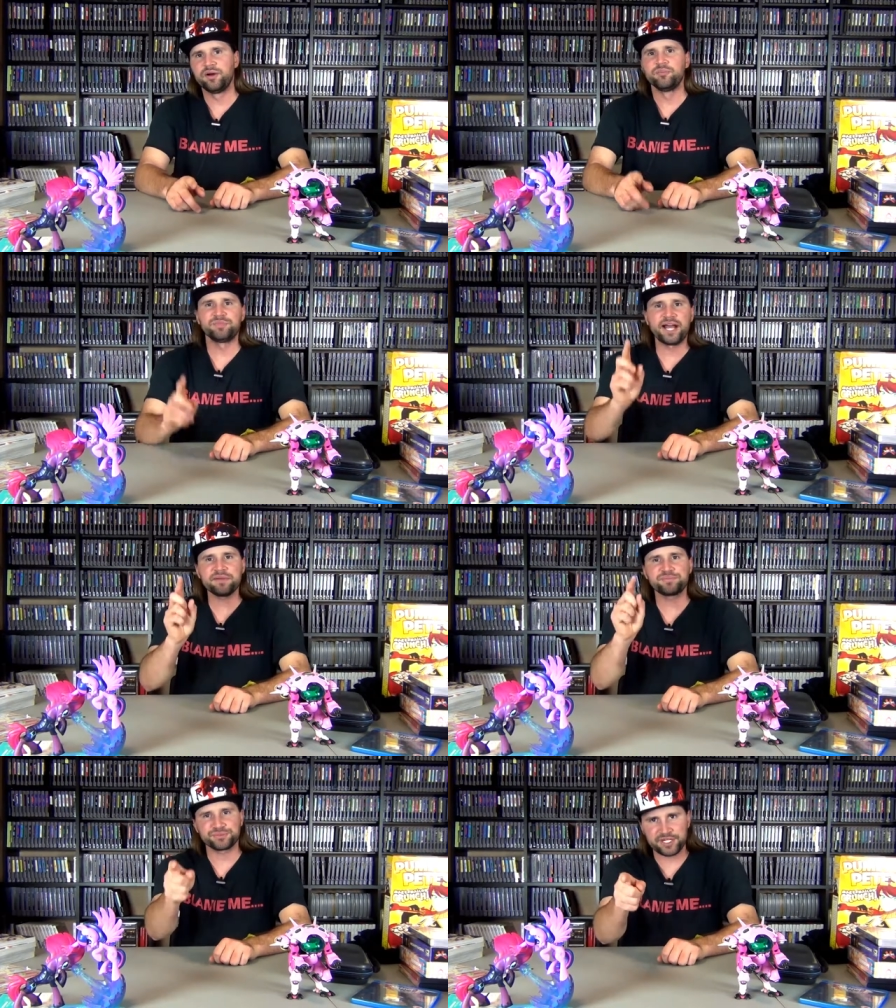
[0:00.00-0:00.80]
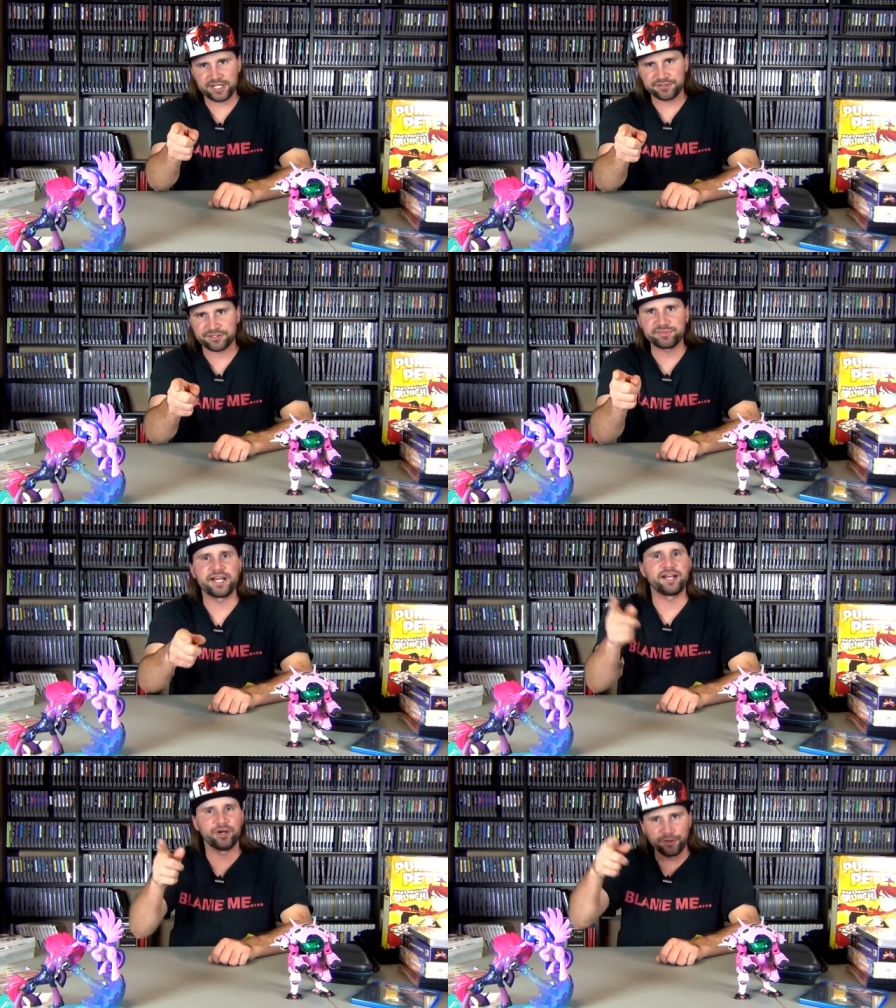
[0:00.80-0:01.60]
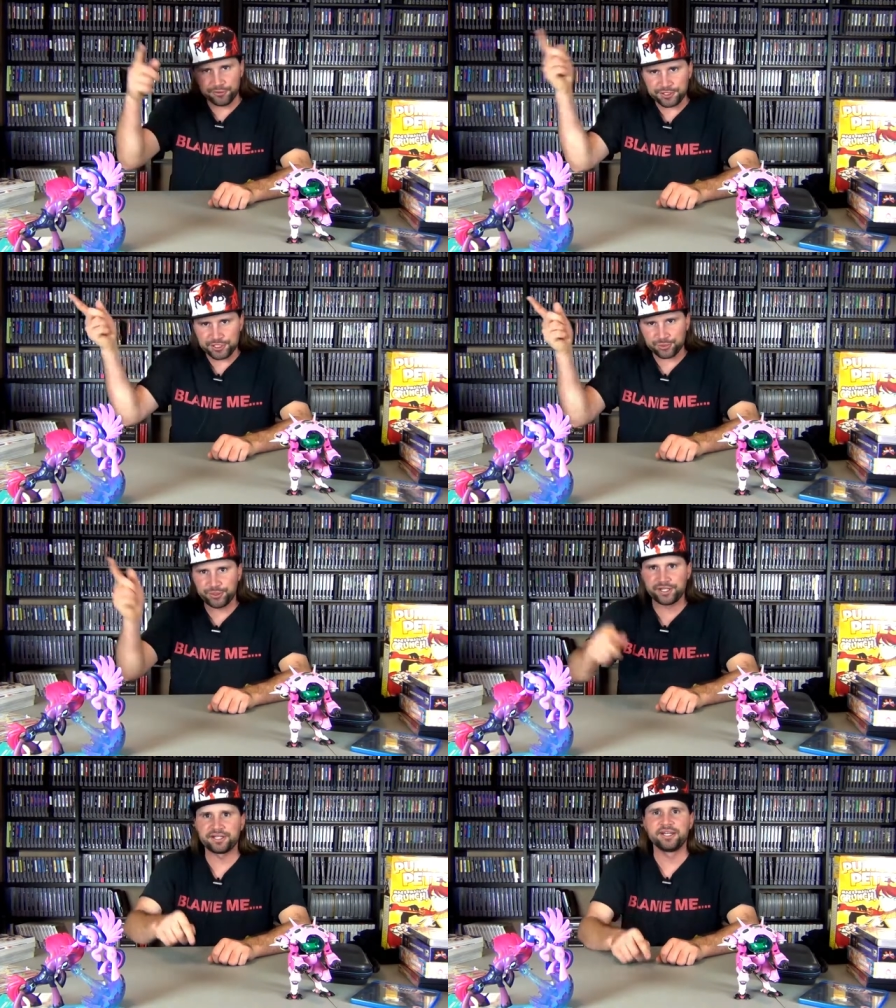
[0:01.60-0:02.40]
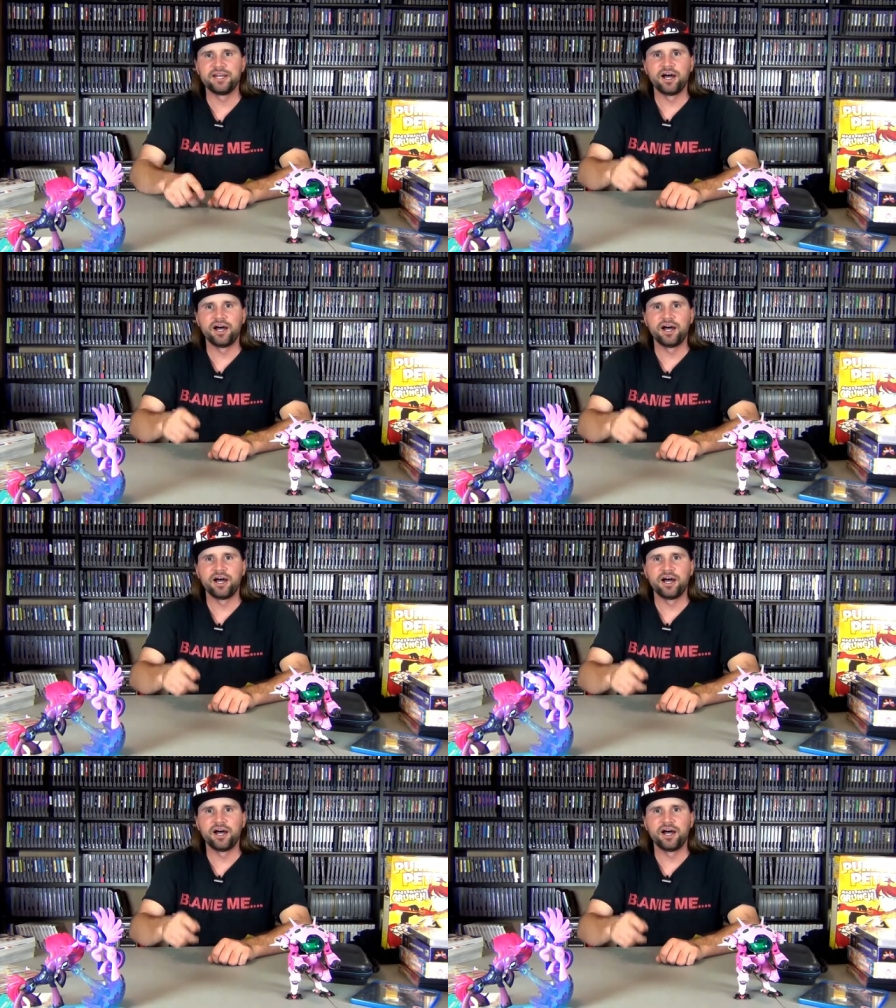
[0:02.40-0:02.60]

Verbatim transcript: my brother, my oldest one,